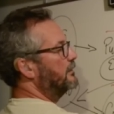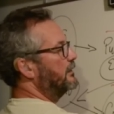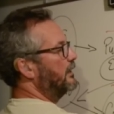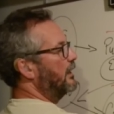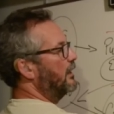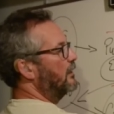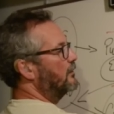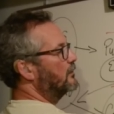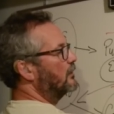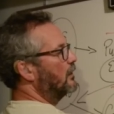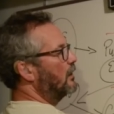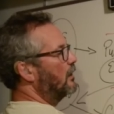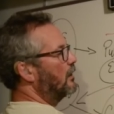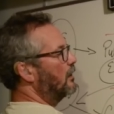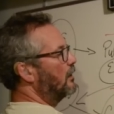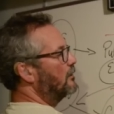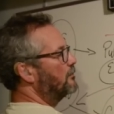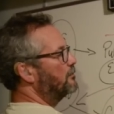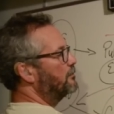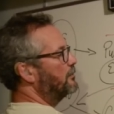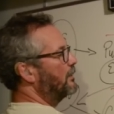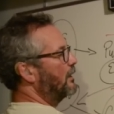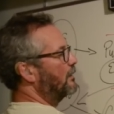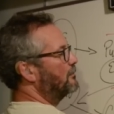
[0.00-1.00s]
there
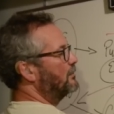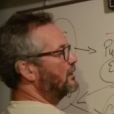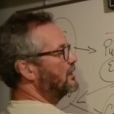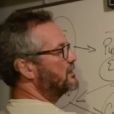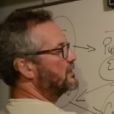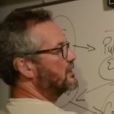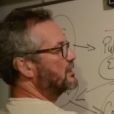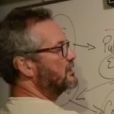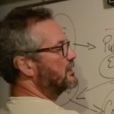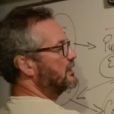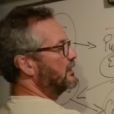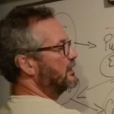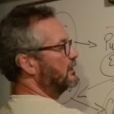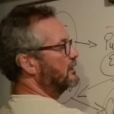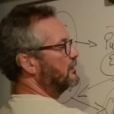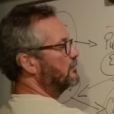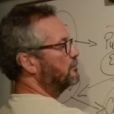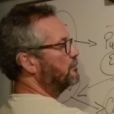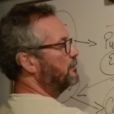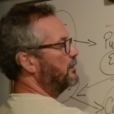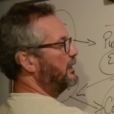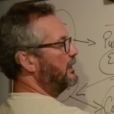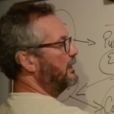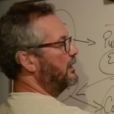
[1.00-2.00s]
are publicity
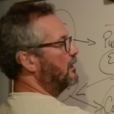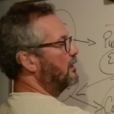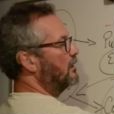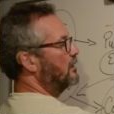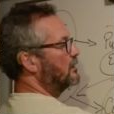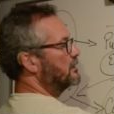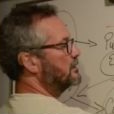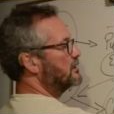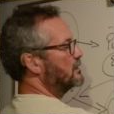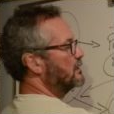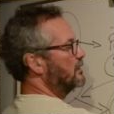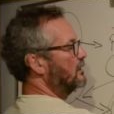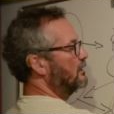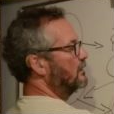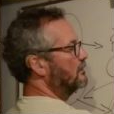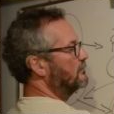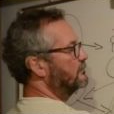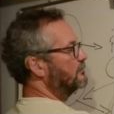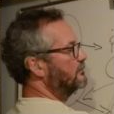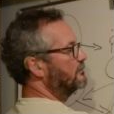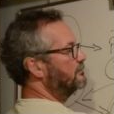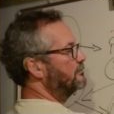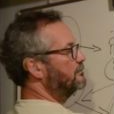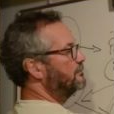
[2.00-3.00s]
and P R
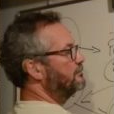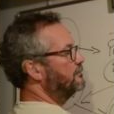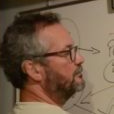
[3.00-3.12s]
staff.